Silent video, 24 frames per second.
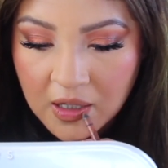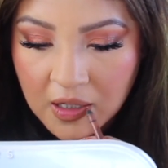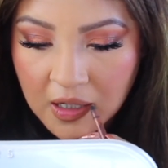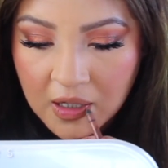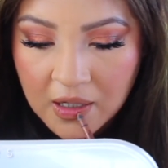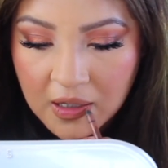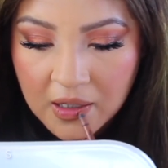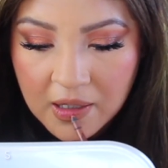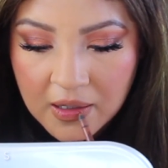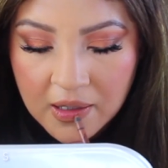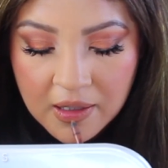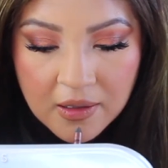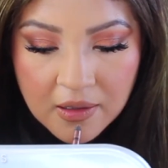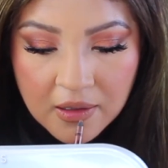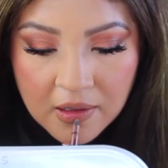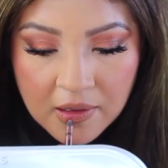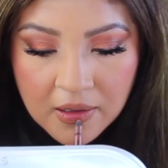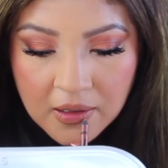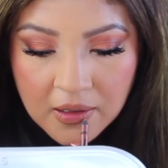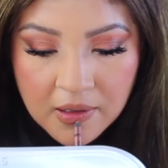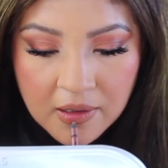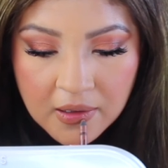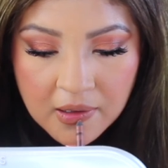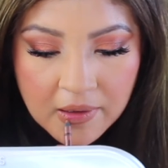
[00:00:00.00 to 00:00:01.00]
And
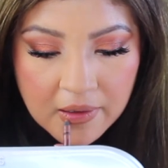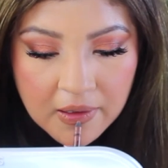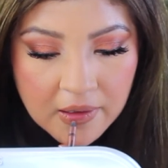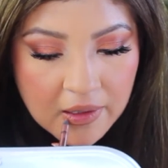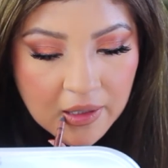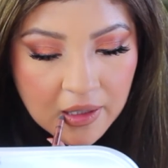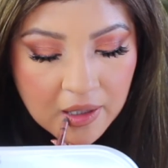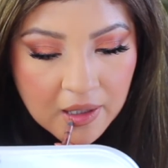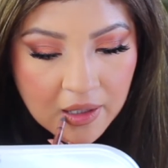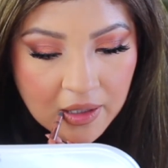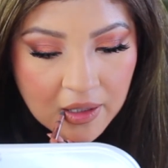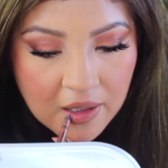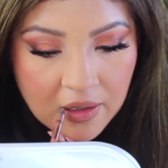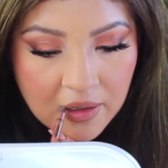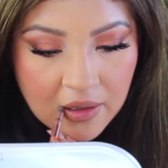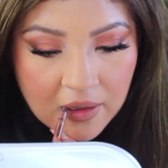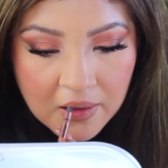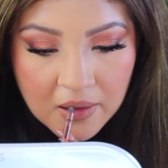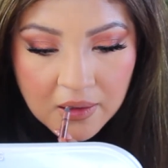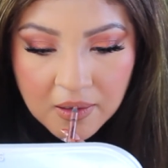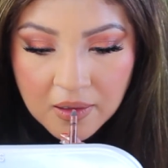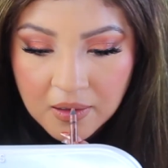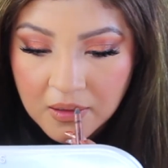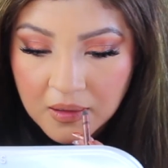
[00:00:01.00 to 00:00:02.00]
for my
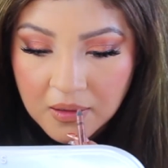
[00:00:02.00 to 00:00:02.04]
lipstick,